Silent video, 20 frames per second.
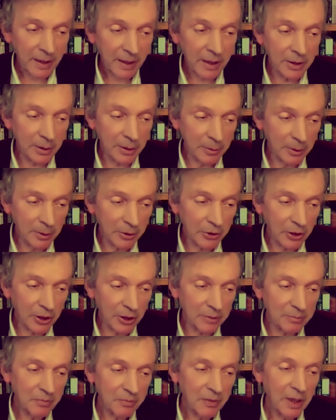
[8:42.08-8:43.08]
there was
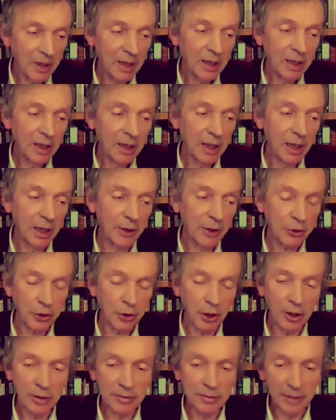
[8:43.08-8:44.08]
um, a
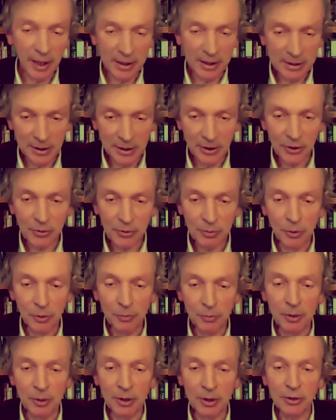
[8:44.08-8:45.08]
strong vitalist
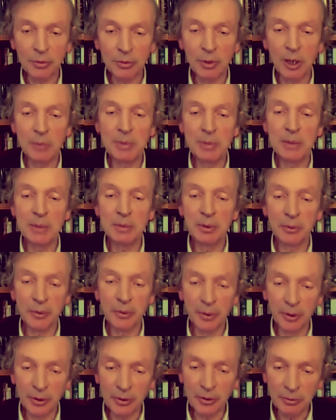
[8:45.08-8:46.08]
movement where people
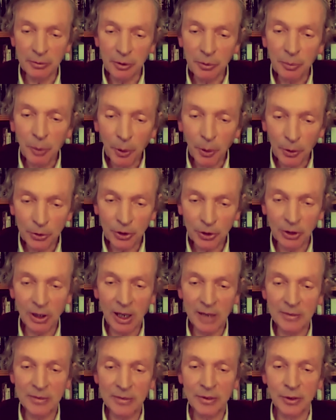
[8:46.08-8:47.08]
thought there was more to
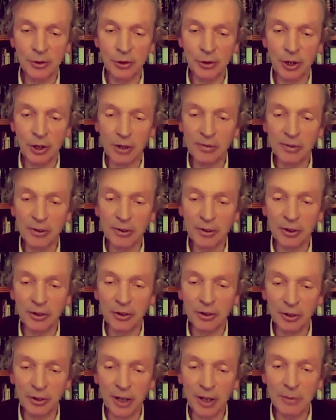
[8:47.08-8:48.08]
life than just physics
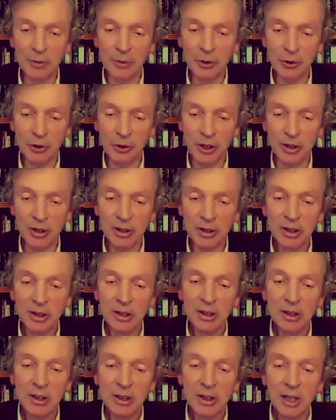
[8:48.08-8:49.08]
and chemistry.
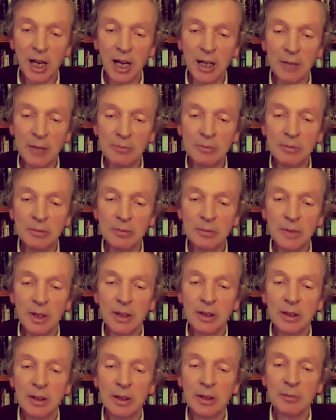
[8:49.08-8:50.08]
Um,
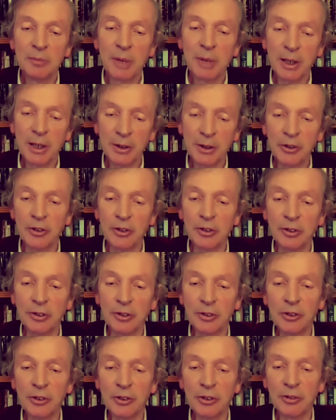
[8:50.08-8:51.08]

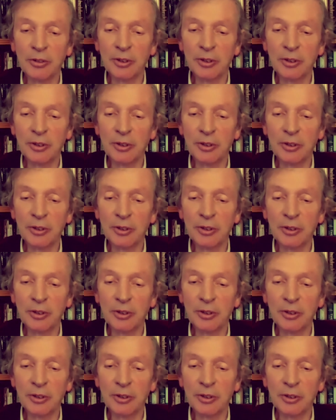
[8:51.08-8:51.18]
Bergson's